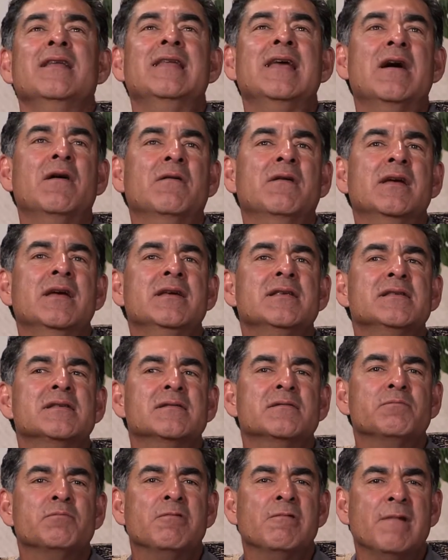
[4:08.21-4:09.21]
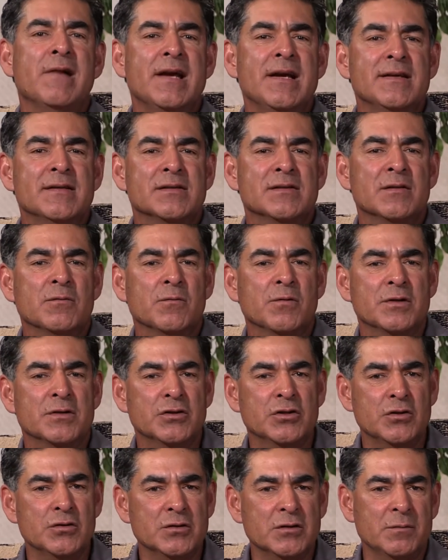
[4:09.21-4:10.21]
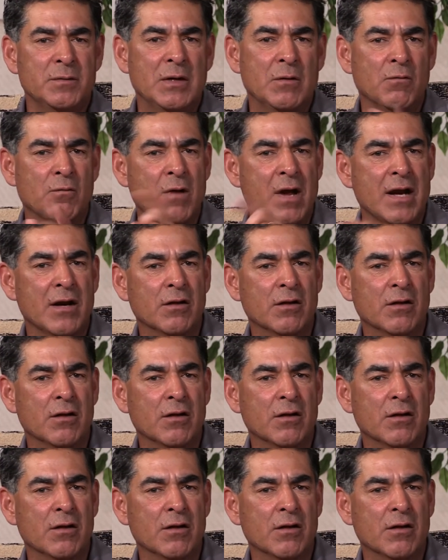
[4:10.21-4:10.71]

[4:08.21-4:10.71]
Now, his place was used to be right